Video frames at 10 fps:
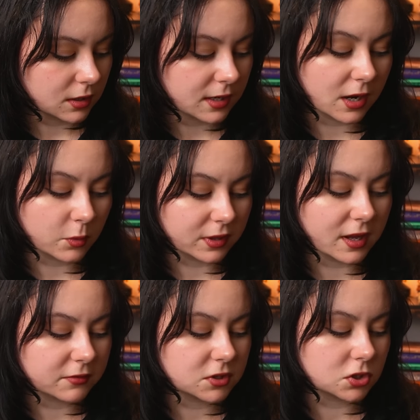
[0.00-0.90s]
And I will
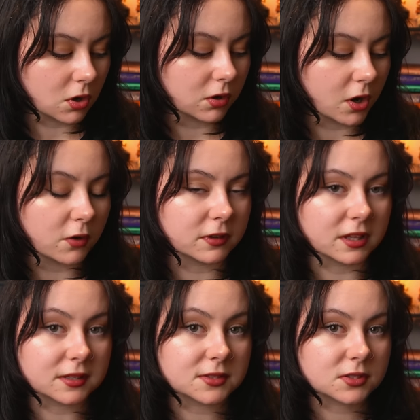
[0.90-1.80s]
have to talk over
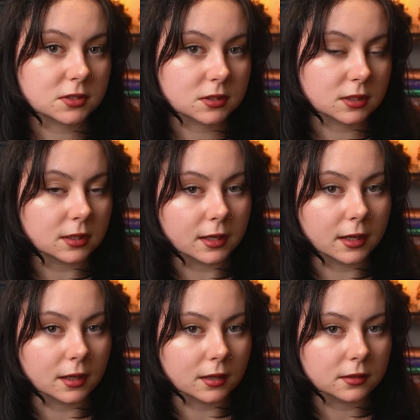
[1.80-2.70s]
this.
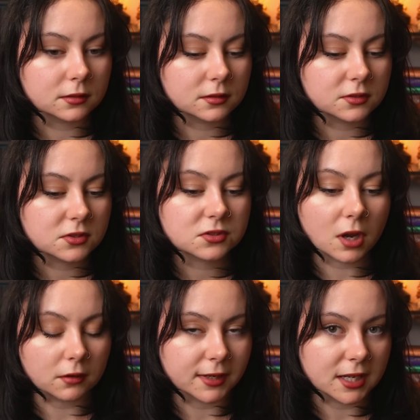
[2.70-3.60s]
Uh,
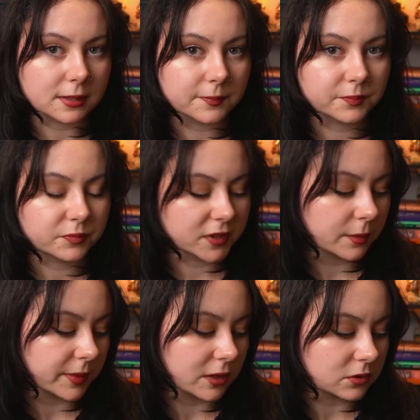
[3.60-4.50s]
sorry
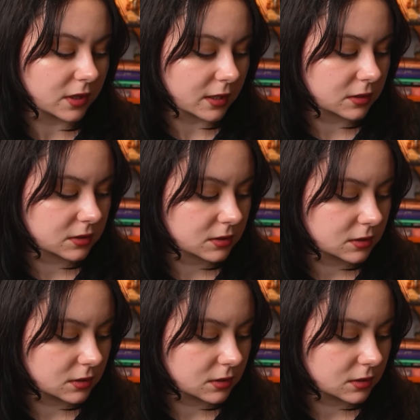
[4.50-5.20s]
about that.